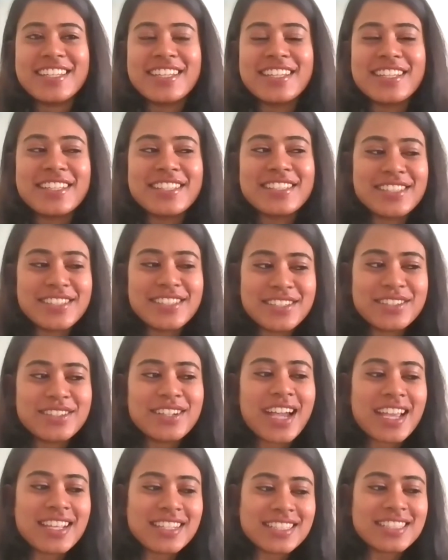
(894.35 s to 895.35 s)
So
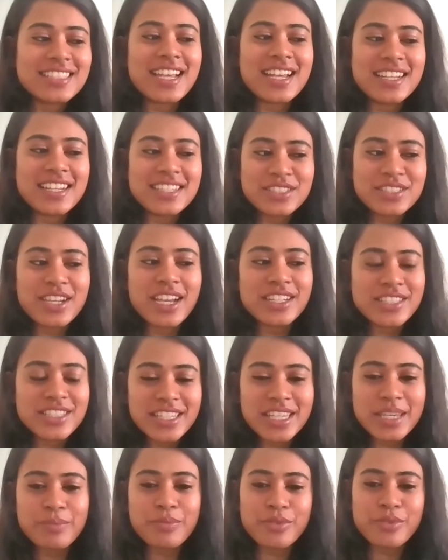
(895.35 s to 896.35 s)
I used to
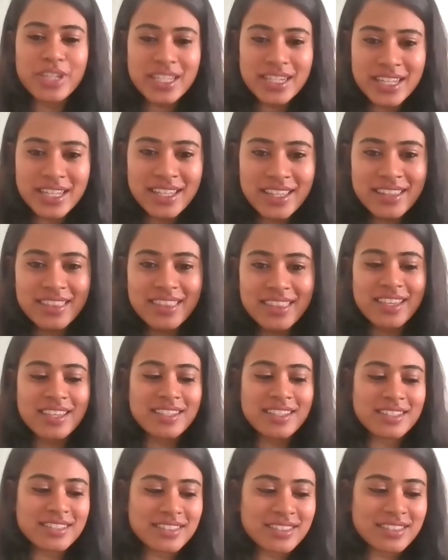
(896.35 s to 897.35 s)
keep reading
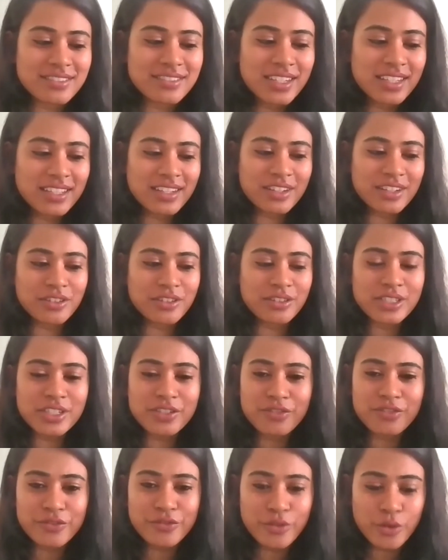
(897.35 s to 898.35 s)
things,
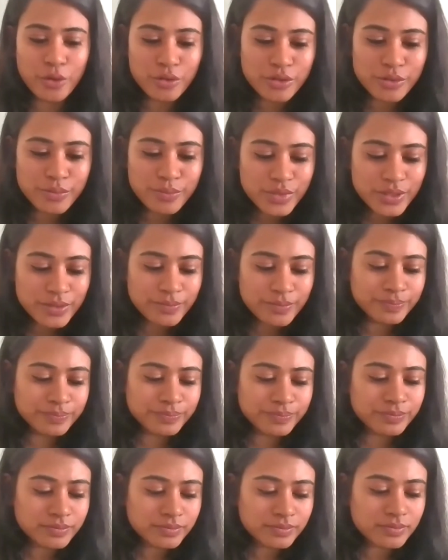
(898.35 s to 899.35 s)
different forums.
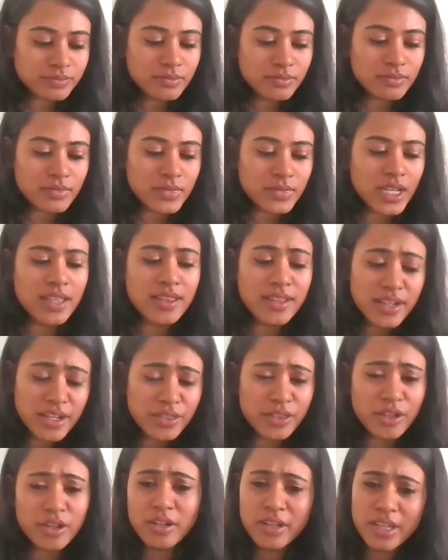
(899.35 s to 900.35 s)
And then I
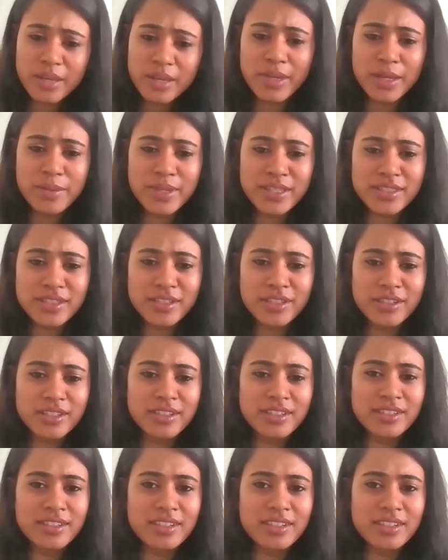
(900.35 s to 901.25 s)
thought, okay, maybe it's a good